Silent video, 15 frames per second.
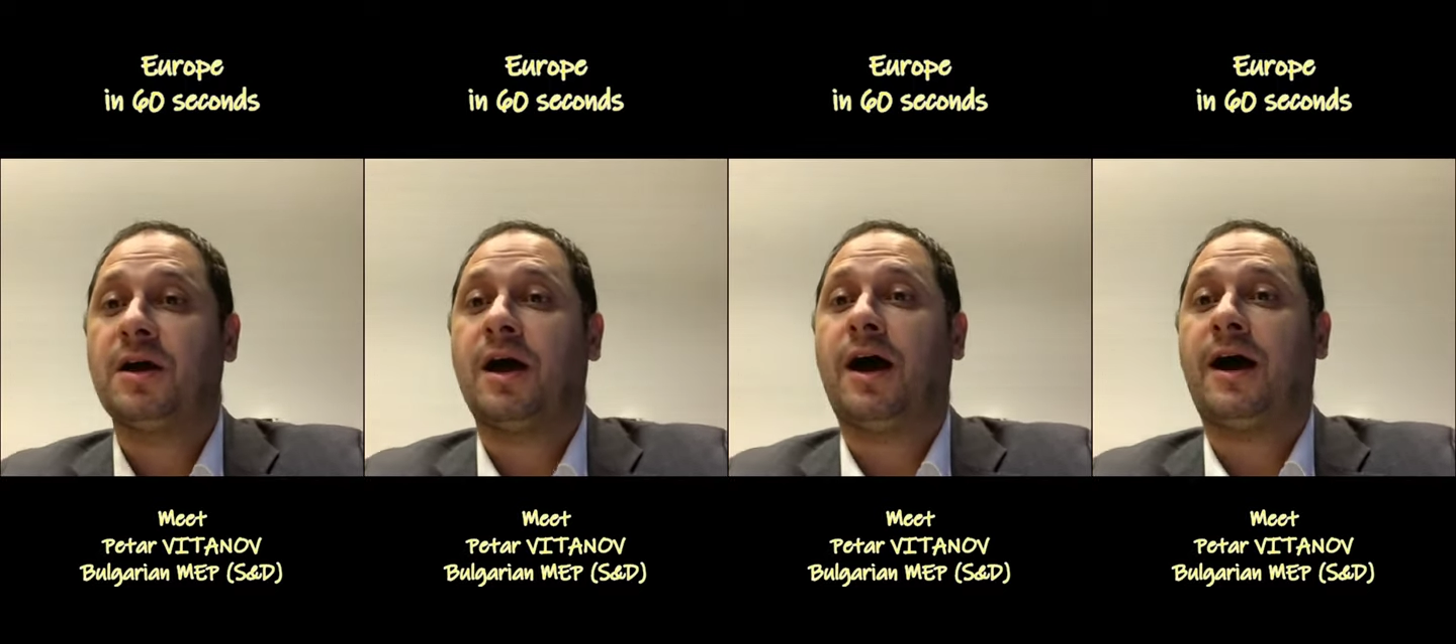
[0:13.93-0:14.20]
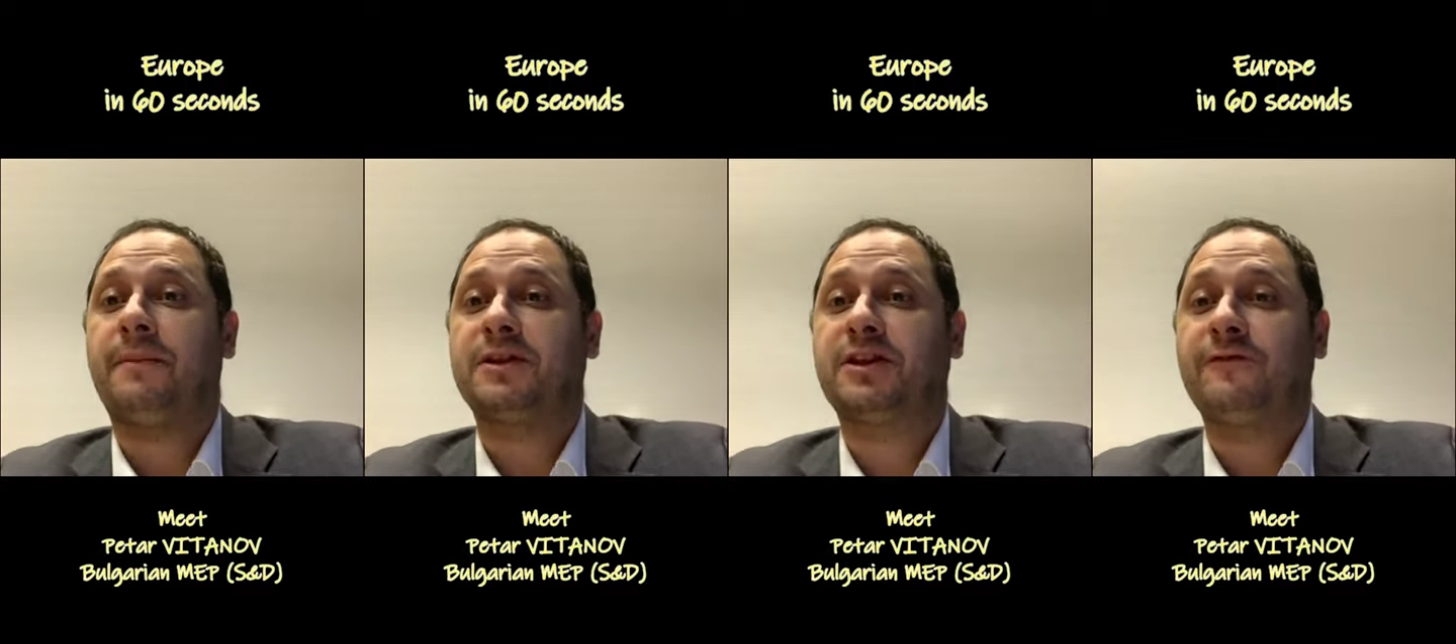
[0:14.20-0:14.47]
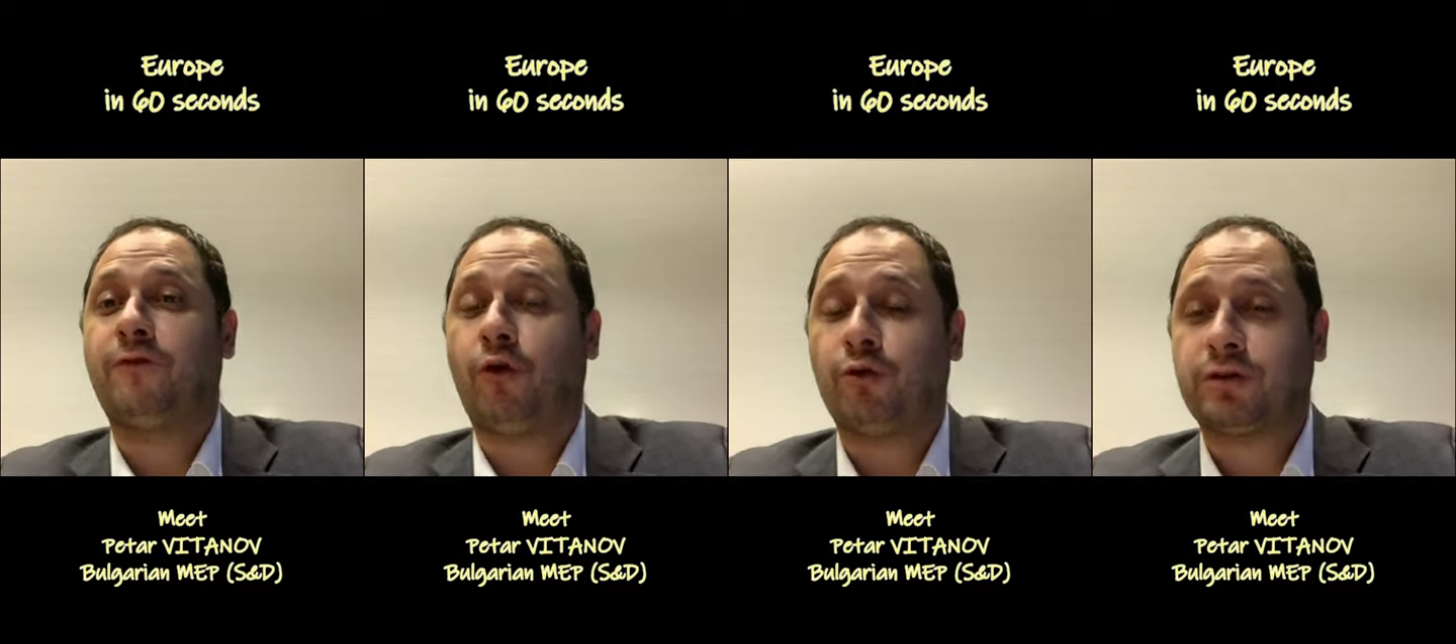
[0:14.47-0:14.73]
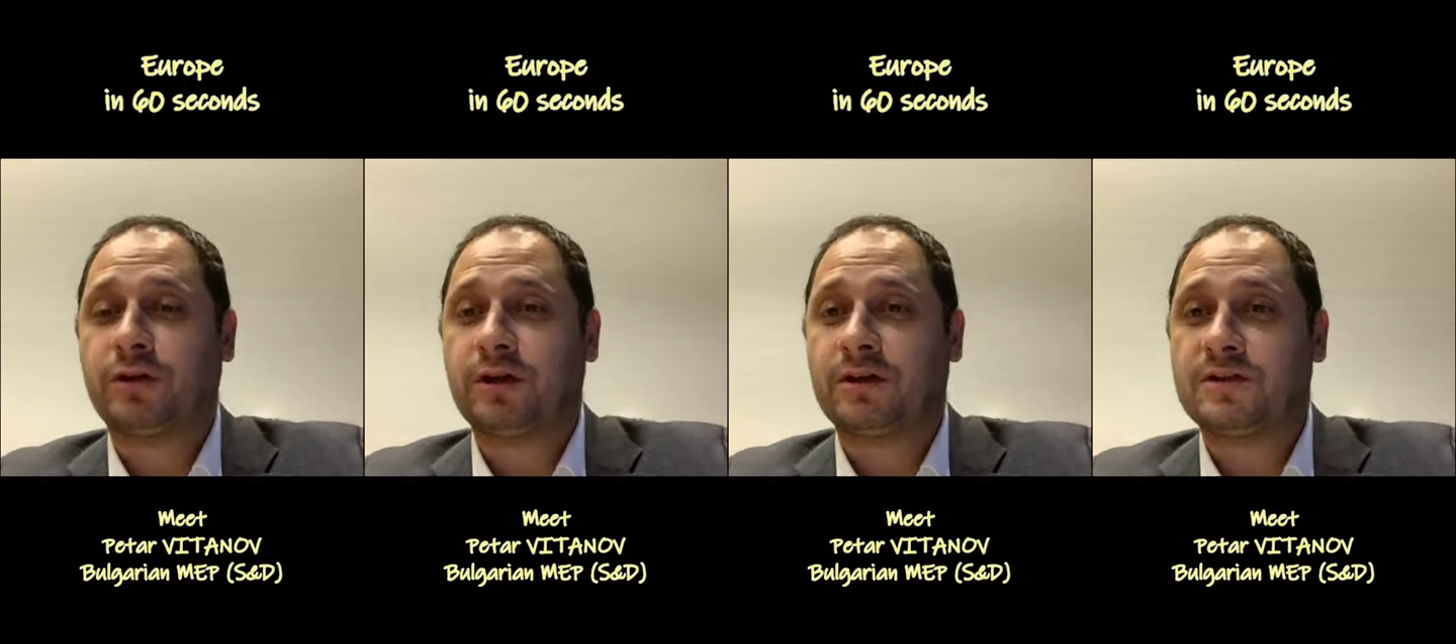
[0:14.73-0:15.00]
I'm a
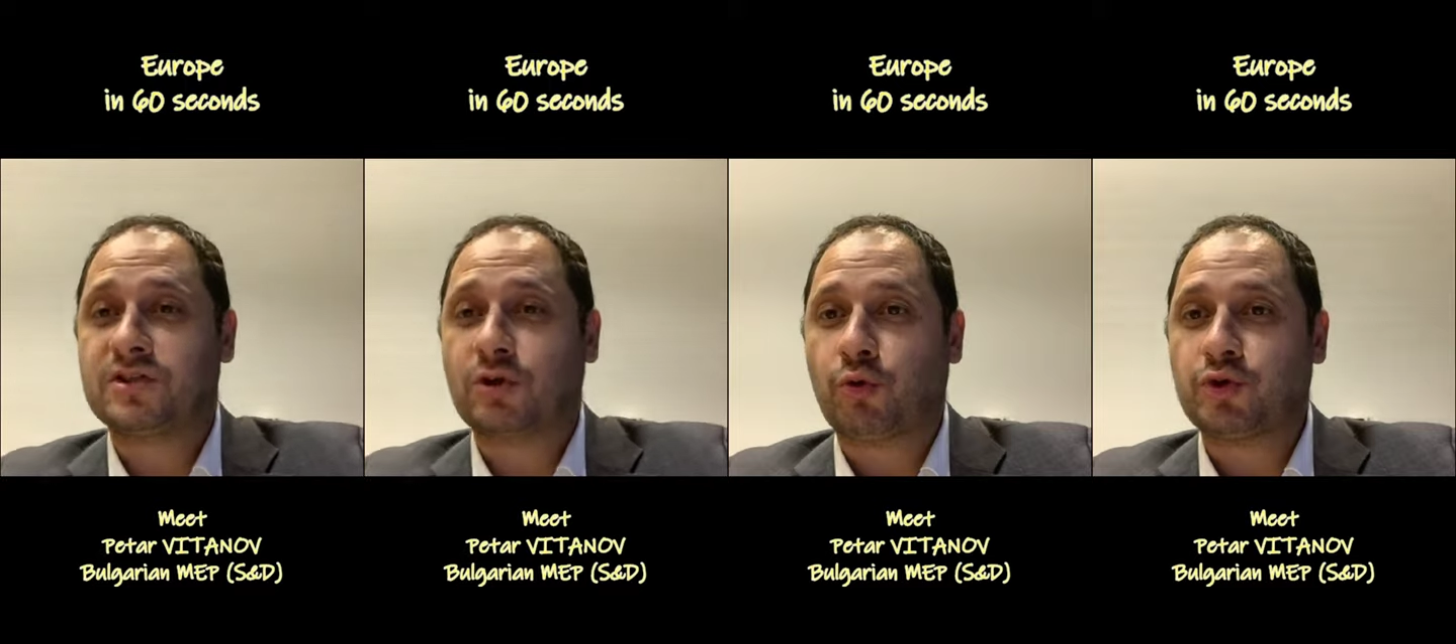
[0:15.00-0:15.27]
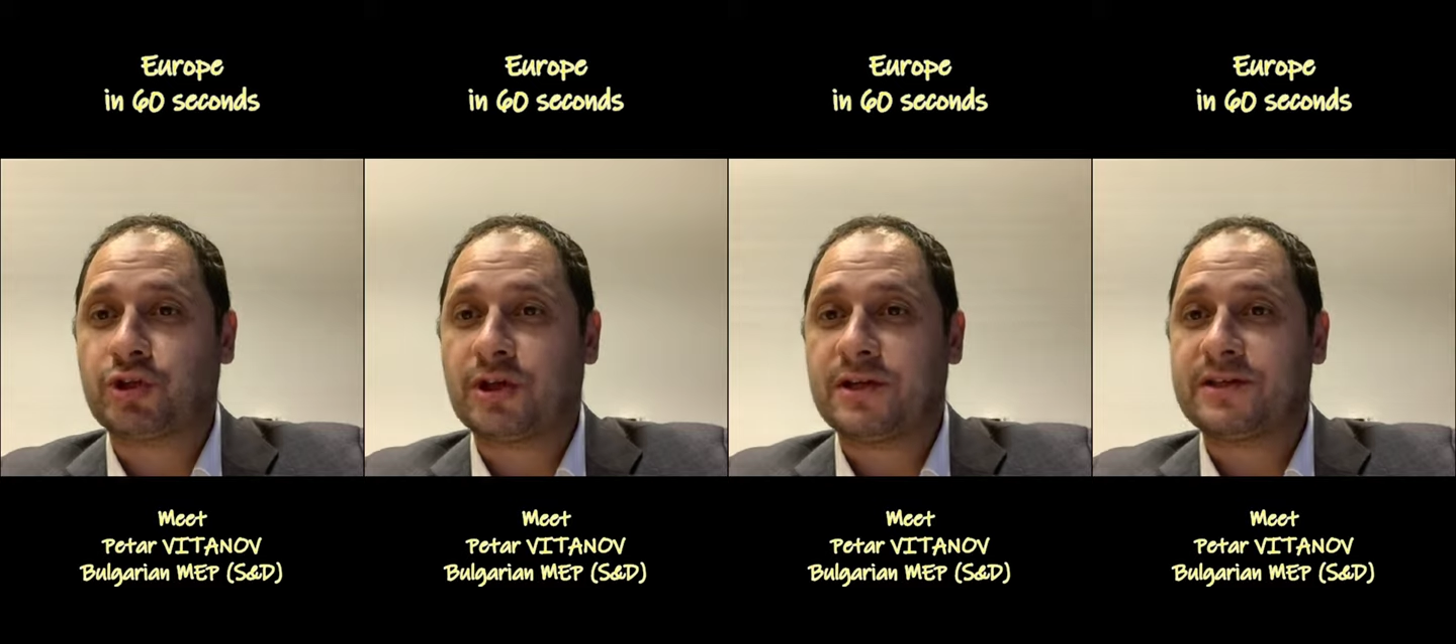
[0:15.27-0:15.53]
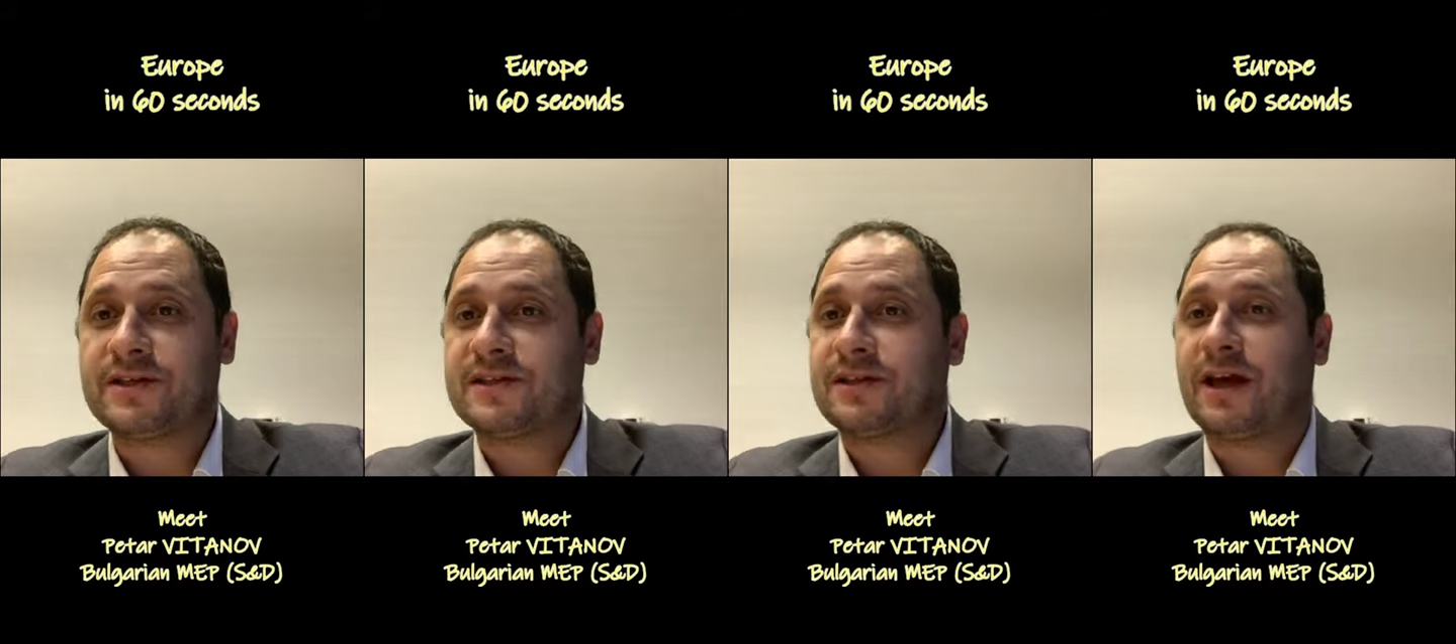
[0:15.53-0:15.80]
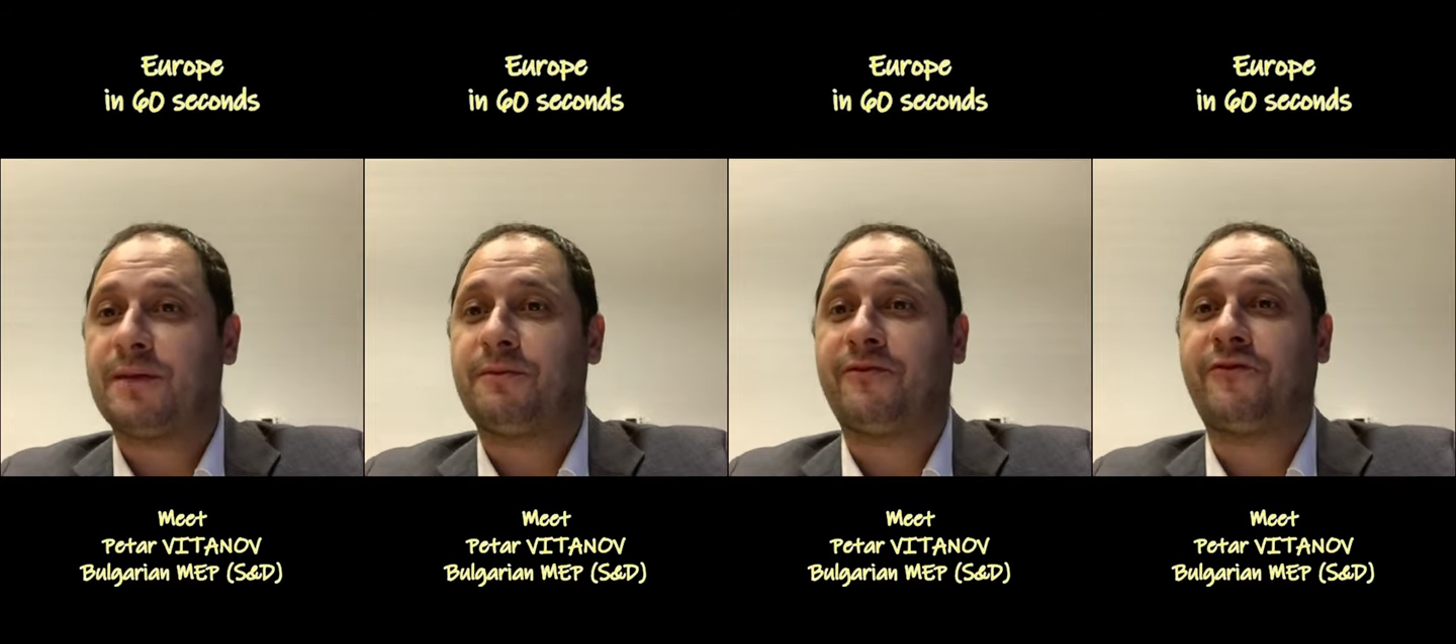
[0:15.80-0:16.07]
devoted socialist.
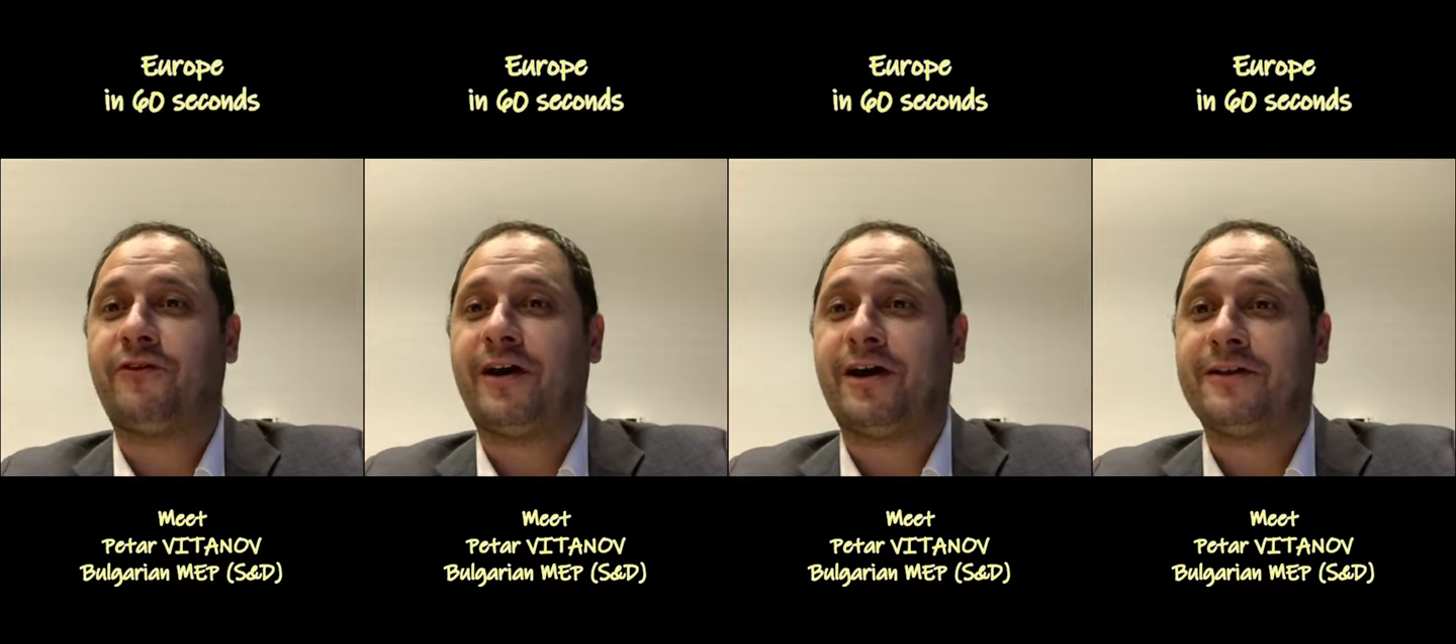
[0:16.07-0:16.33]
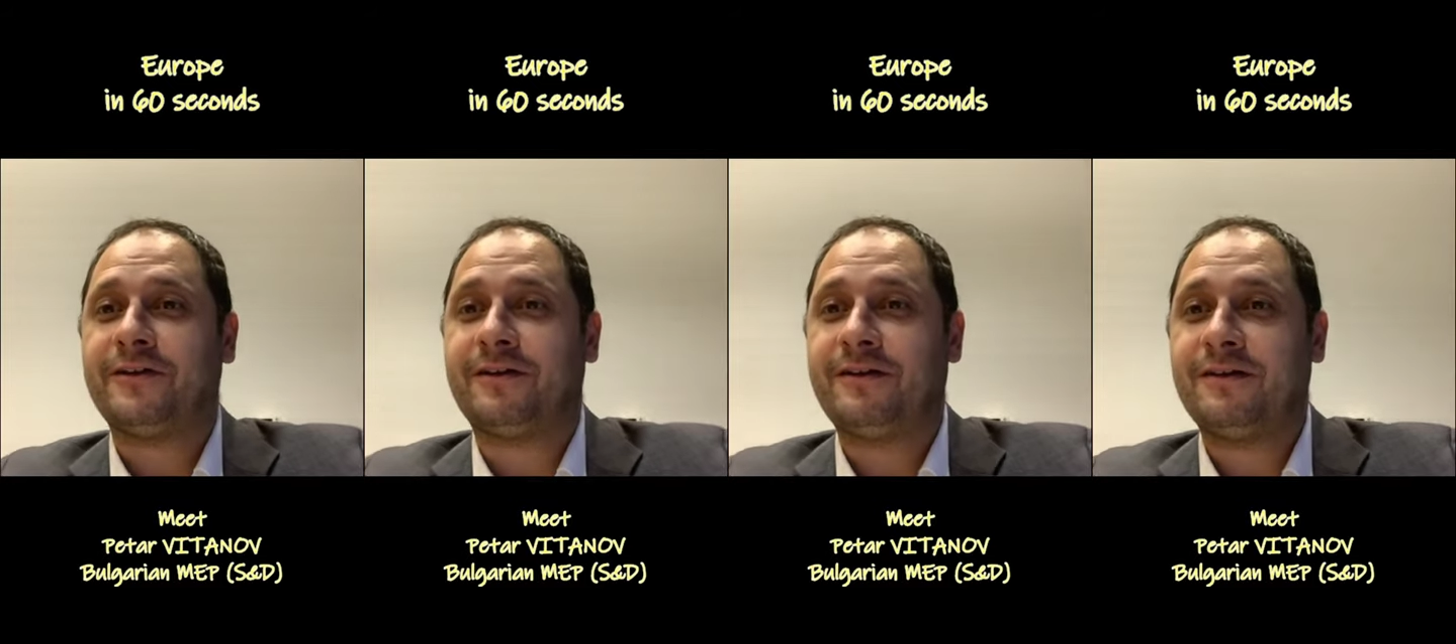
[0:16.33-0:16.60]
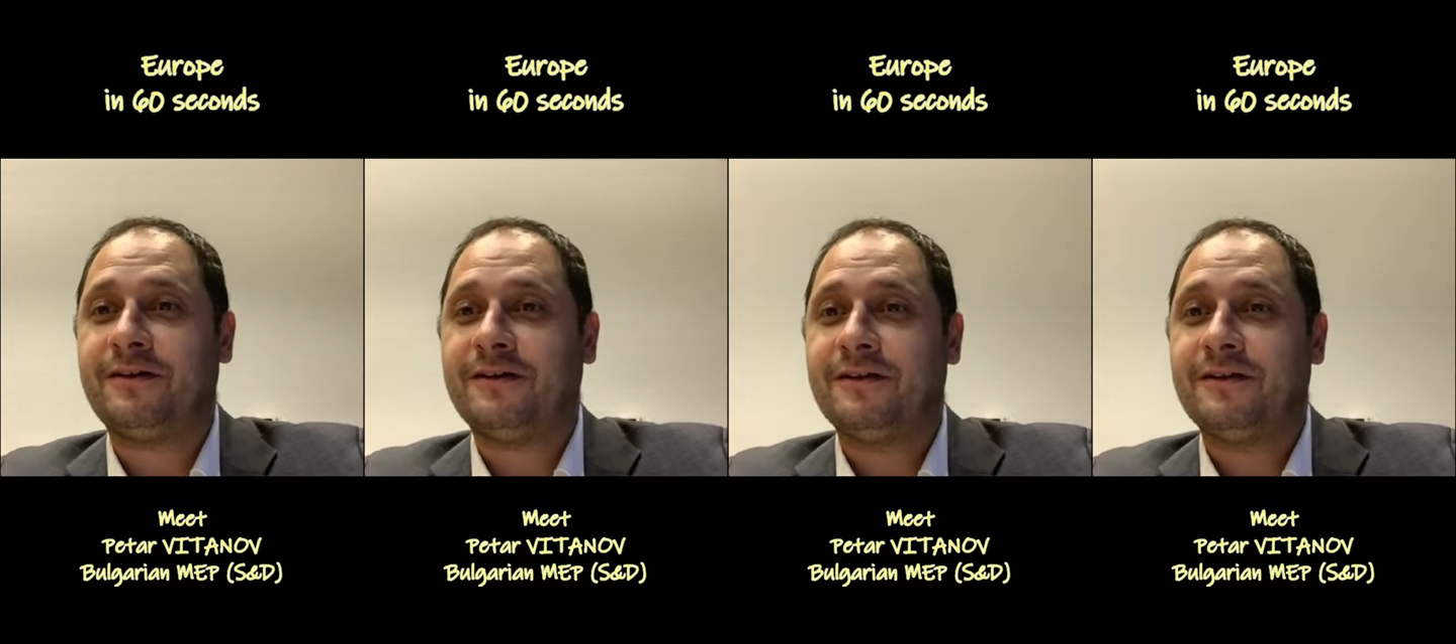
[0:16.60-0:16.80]
I'm a father,